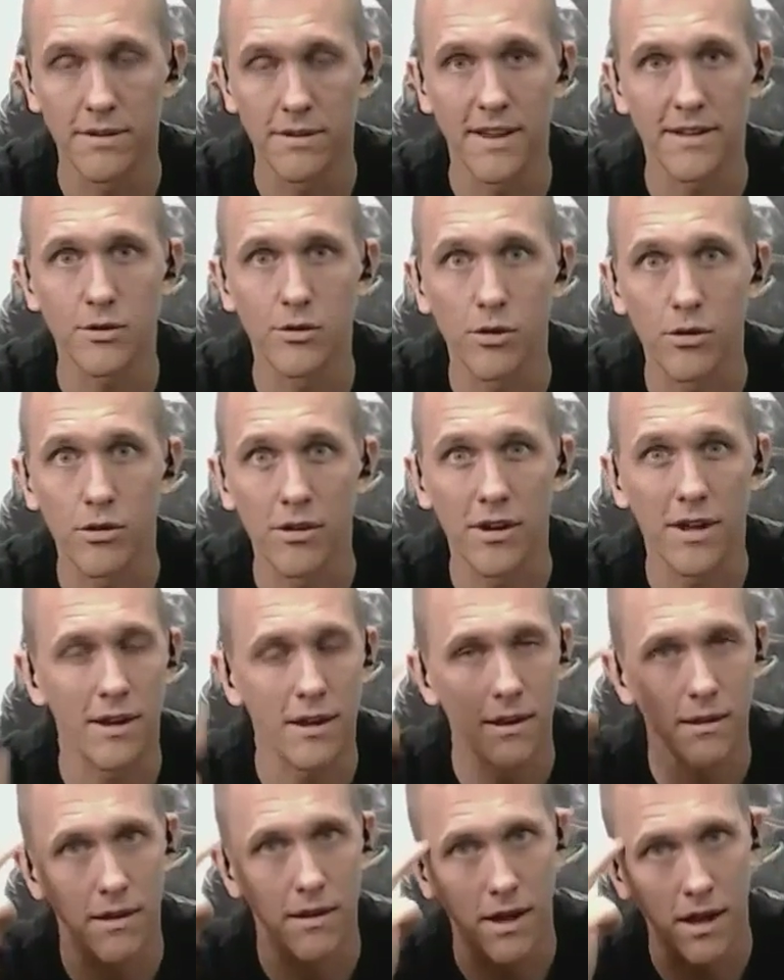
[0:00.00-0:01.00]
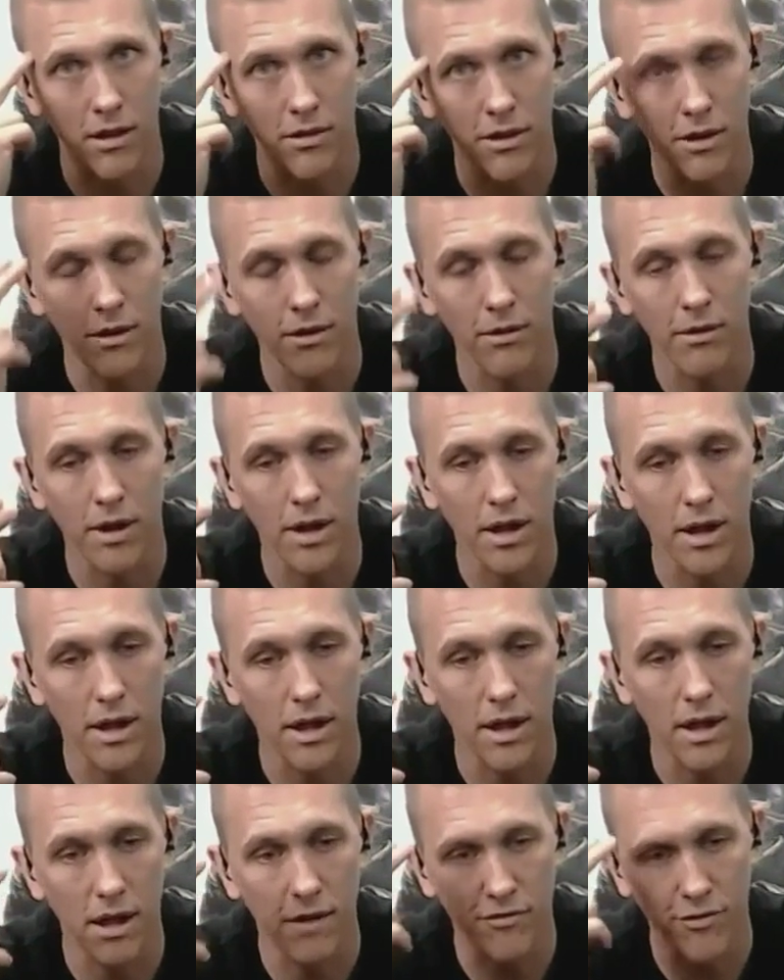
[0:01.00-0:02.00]
that's cool. Although,
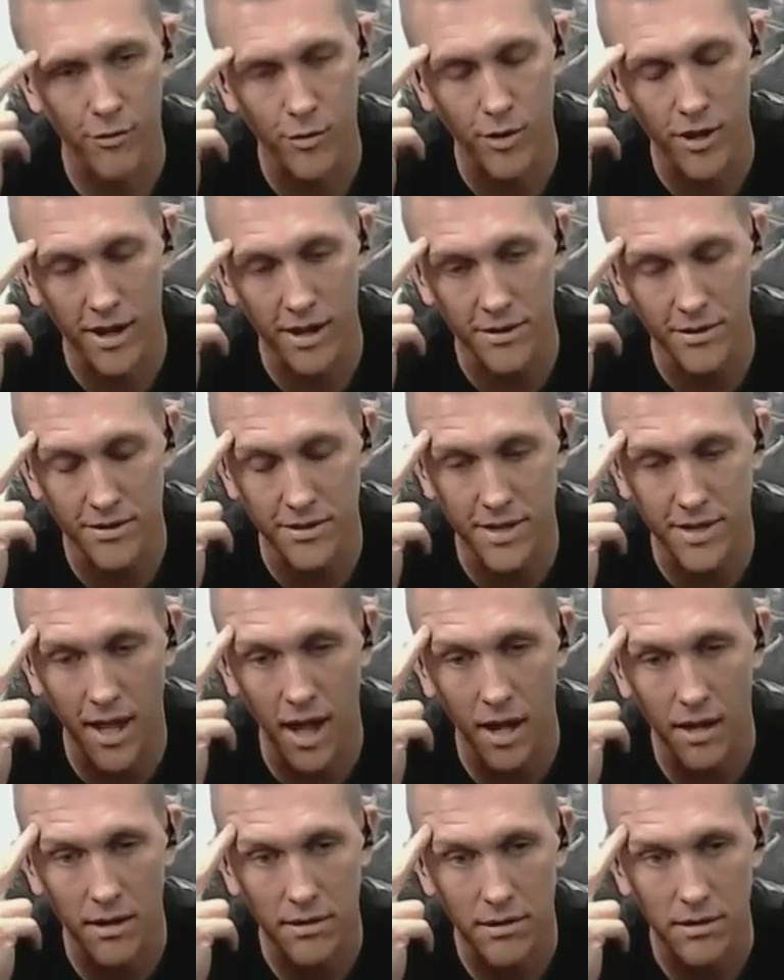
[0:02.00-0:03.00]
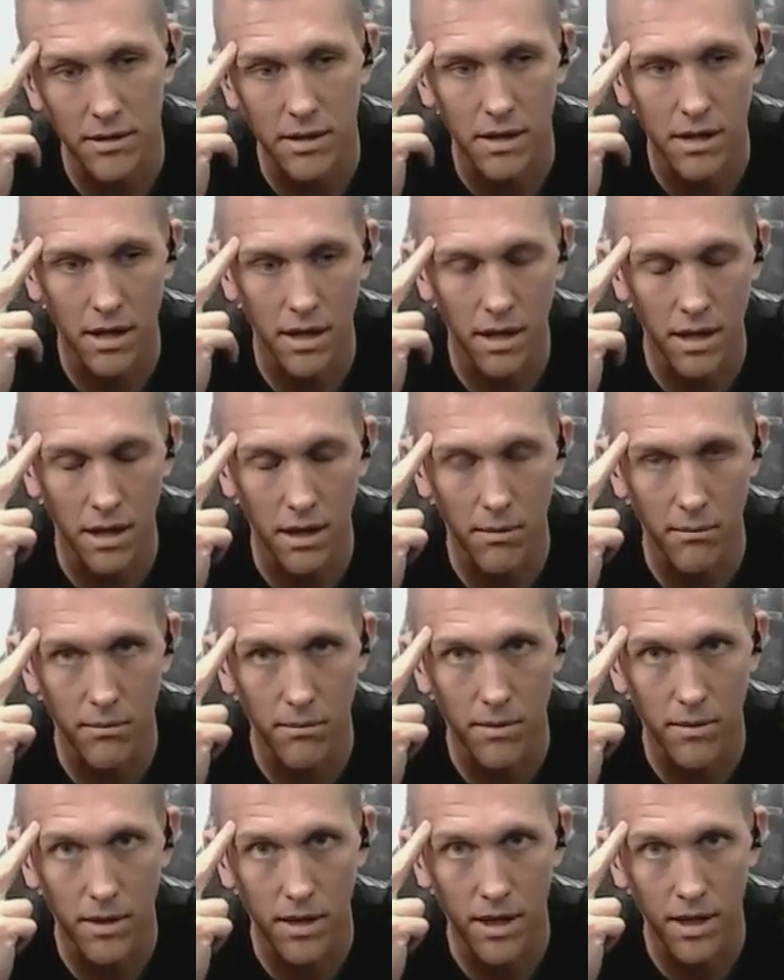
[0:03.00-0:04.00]
from what I understand,
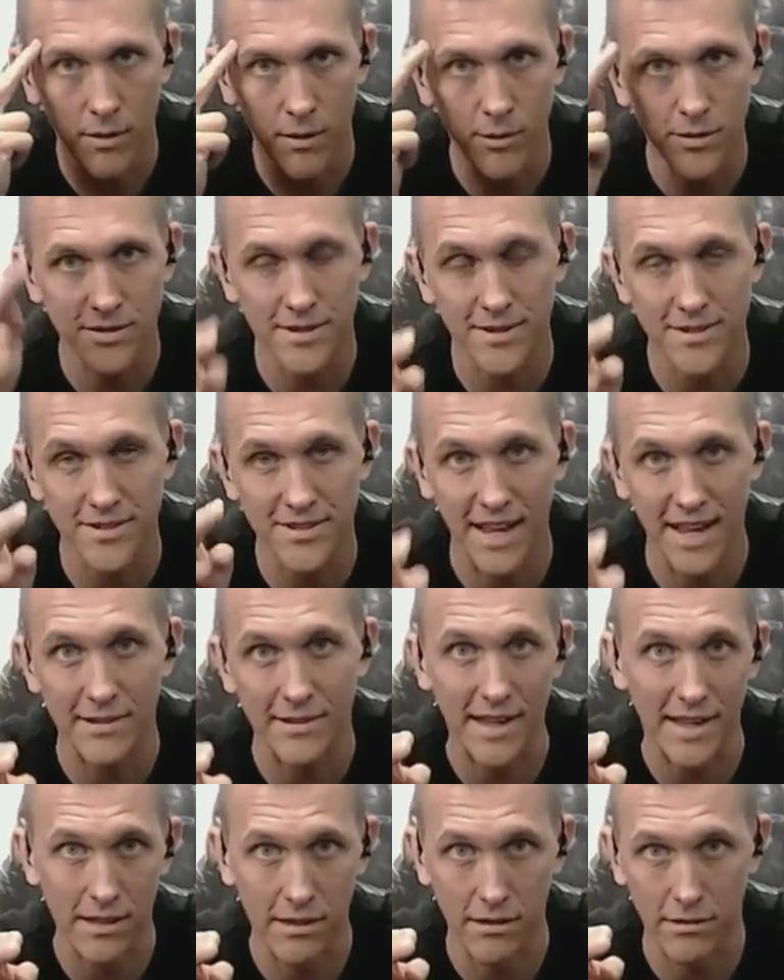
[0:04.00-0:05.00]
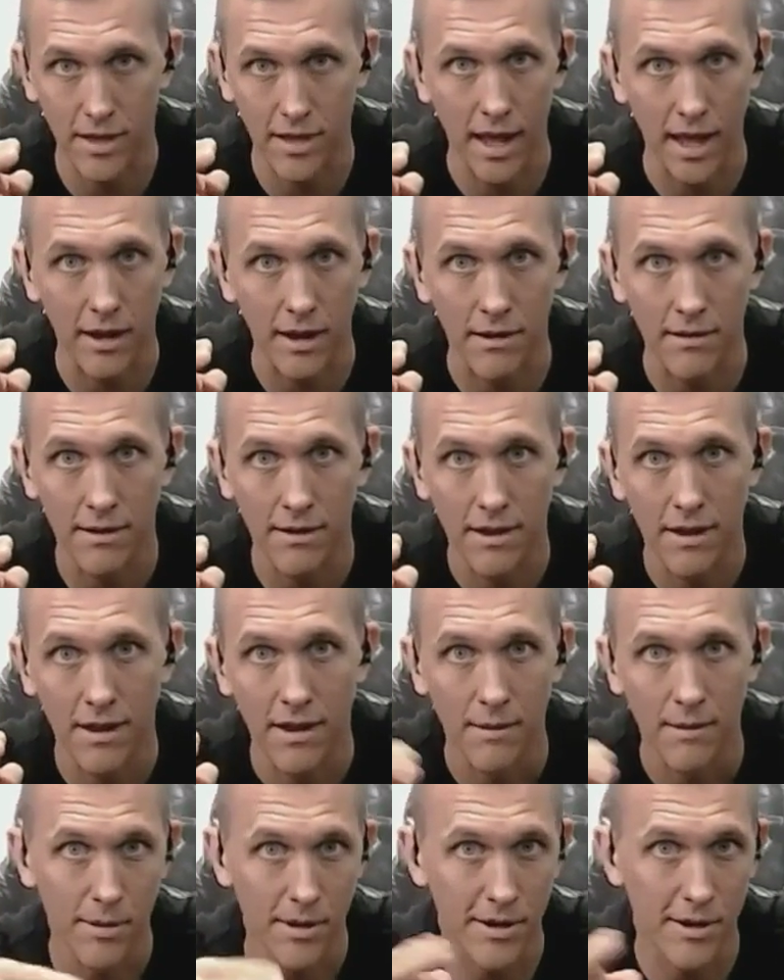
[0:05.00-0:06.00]
it will still sound like you can.
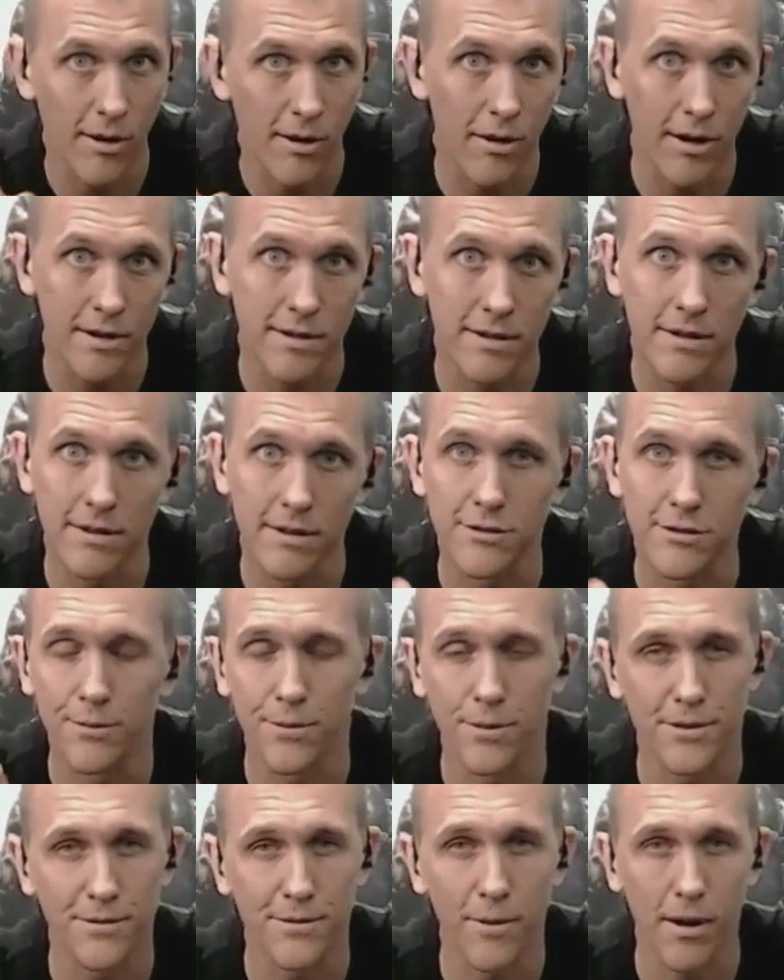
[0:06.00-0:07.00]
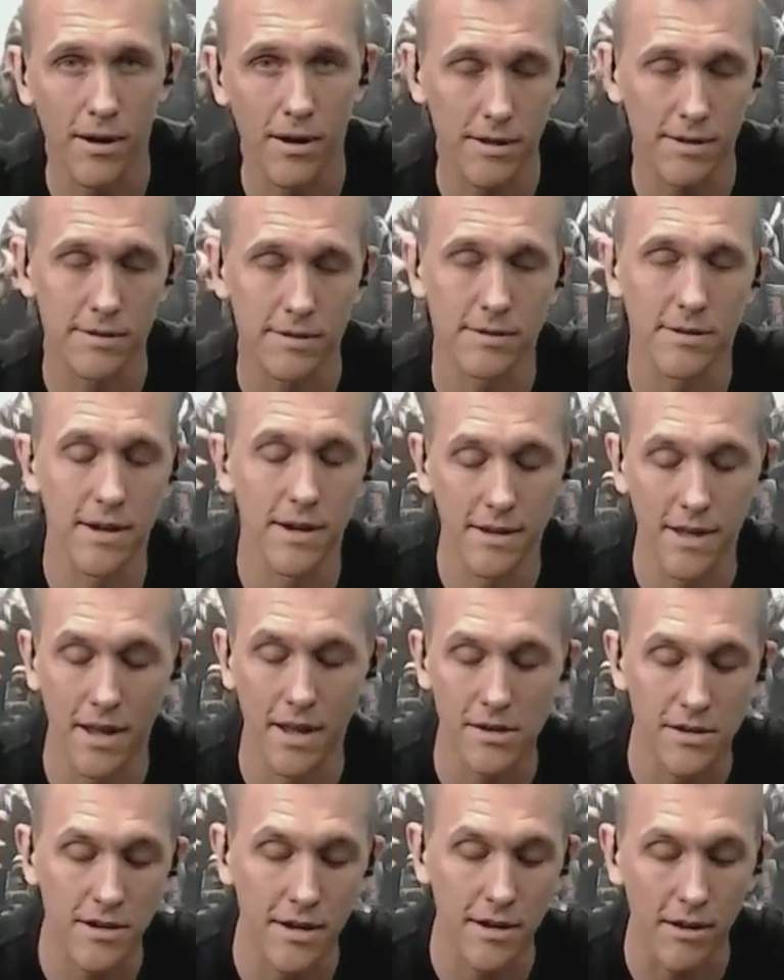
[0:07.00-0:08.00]
But according to the super smarties and
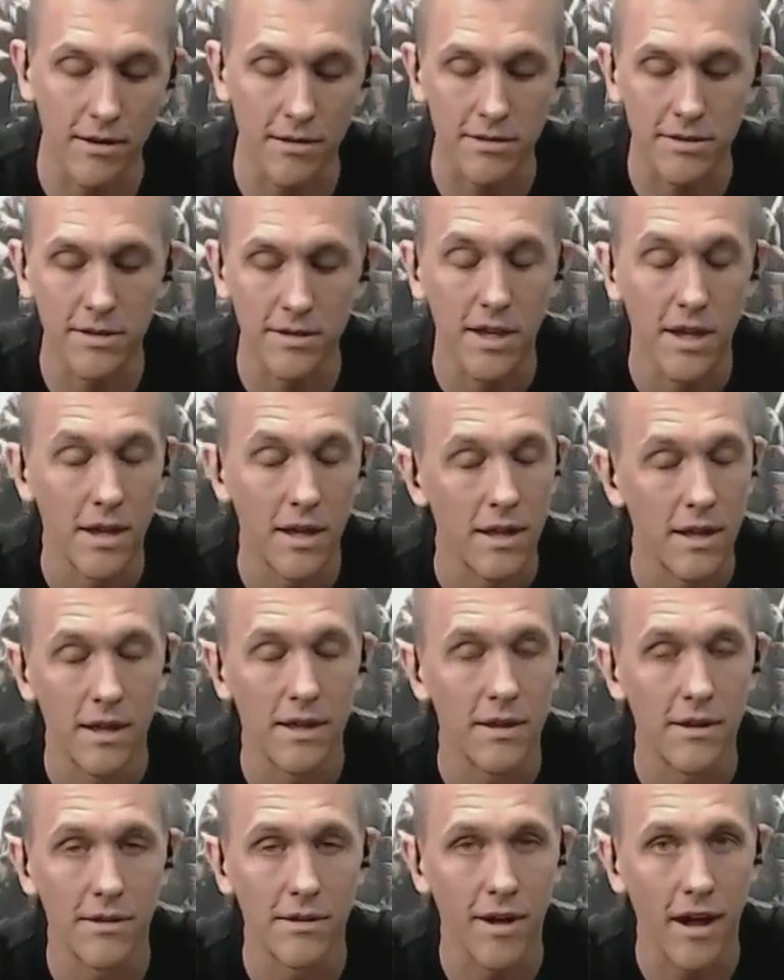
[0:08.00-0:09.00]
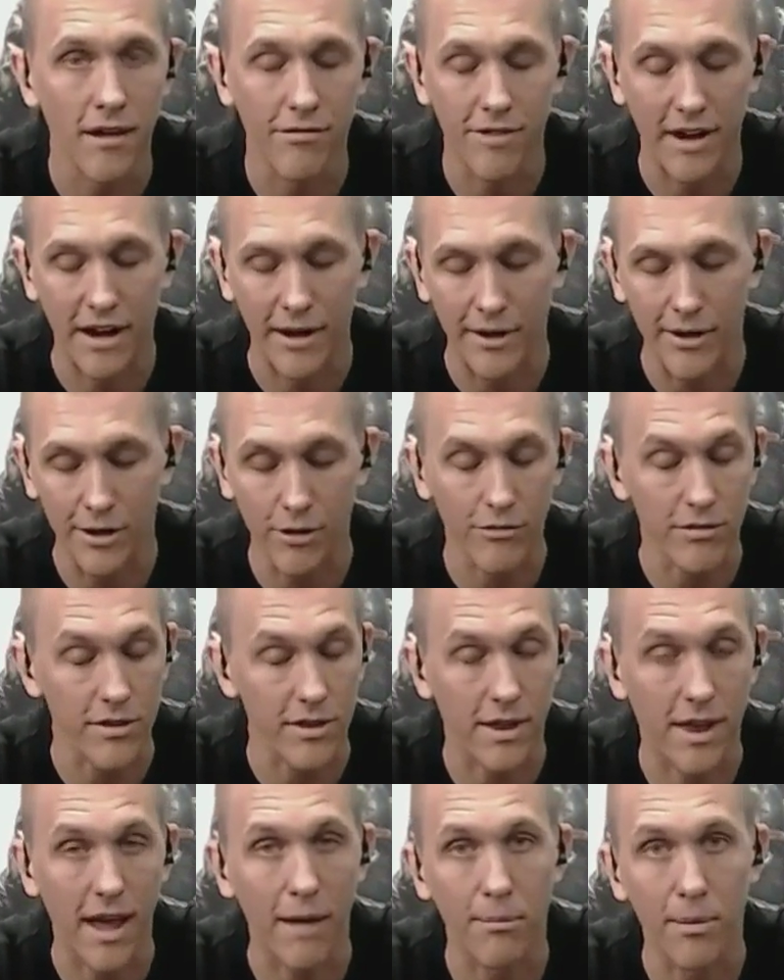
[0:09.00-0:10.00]
the engineers, you're not firing
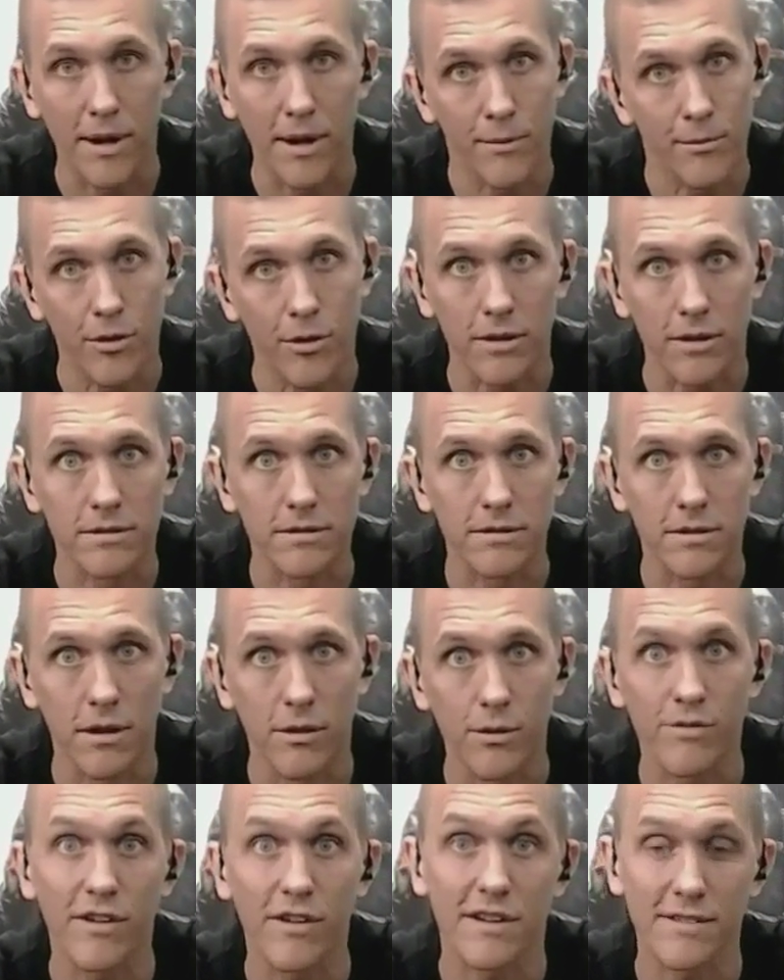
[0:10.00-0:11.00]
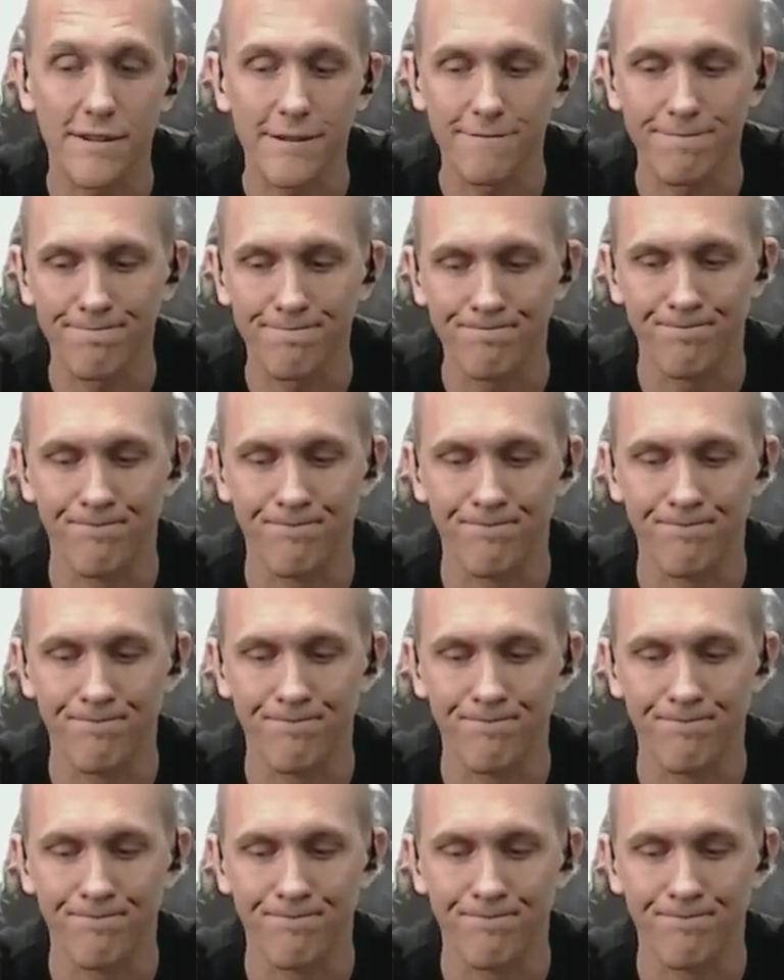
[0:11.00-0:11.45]
over the cap anymore. So we fixed it.